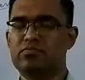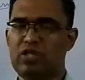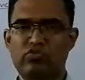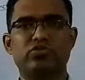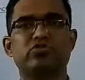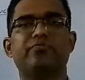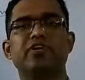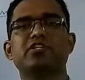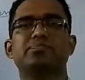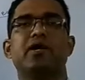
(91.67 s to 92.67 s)
thousands of
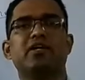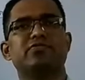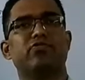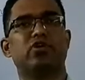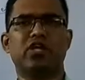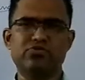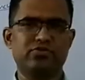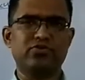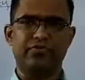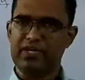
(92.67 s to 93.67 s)
years passed. For
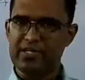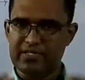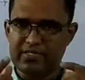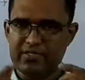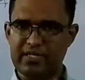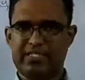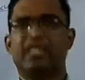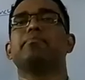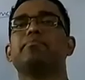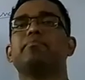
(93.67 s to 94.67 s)
thousands of years, the
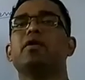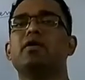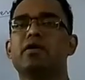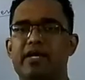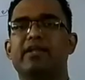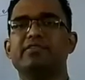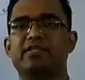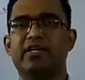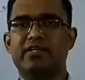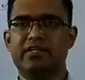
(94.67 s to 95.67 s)
same
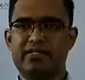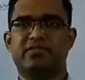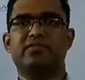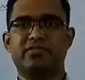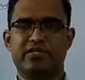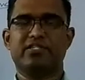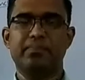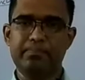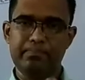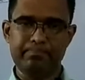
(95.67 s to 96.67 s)
currency, this
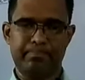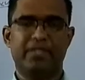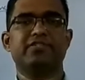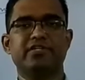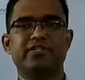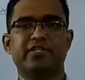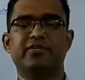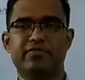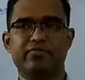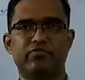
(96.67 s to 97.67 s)
system persisted
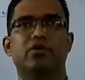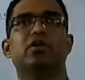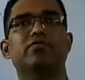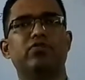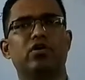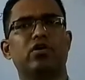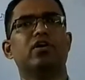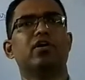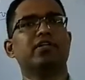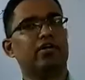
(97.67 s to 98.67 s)

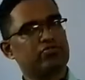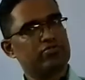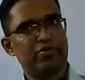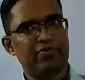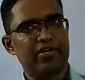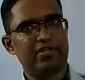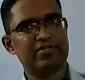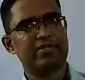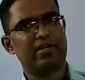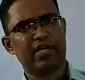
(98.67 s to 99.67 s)
for thousands of
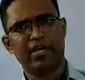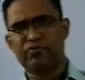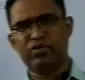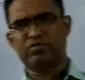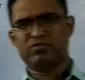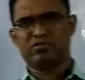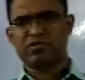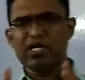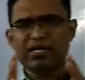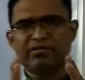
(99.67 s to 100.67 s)
years. It
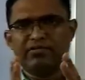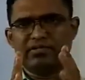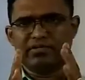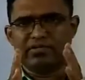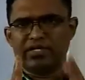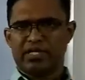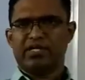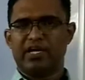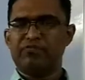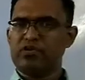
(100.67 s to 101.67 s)
was
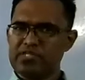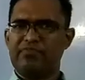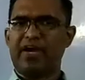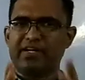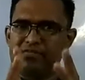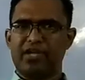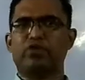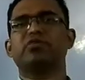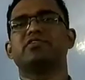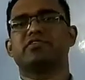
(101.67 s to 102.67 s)
in fact a very
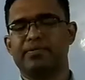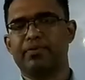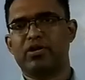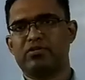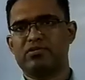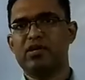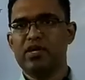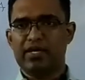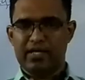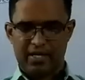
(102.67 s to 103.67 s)
good system because
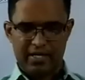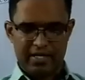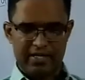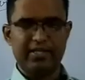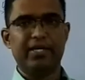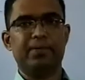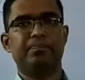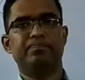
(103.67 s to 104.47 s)
the